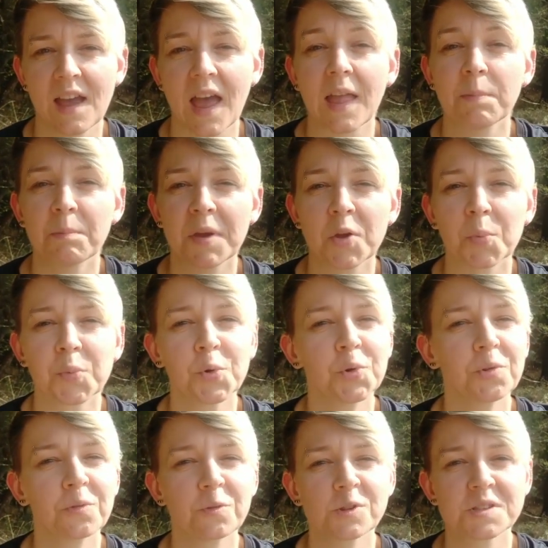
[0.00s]
and may your
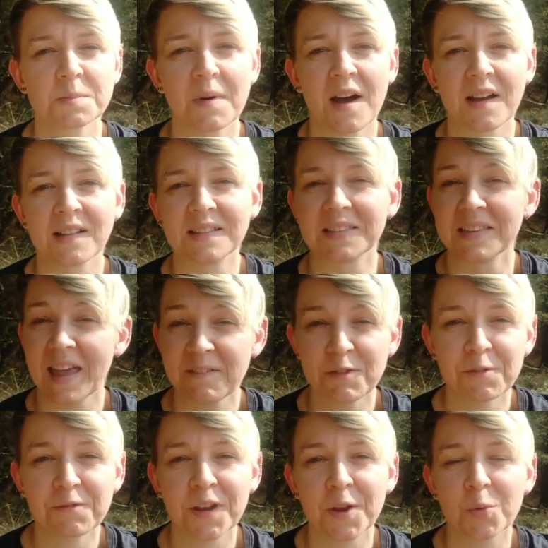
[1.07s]
beautiful smile never
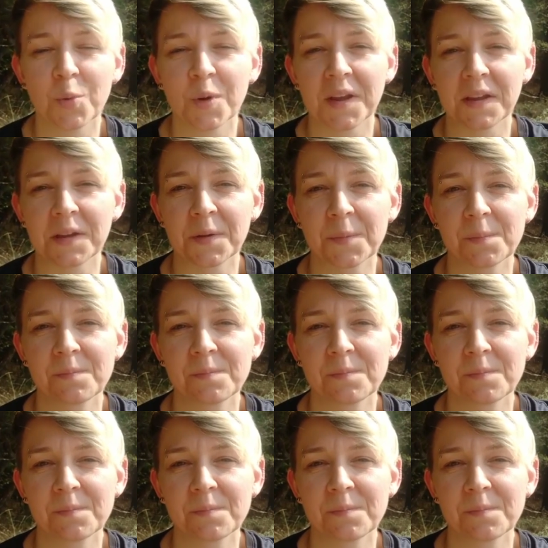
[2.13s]
fade away.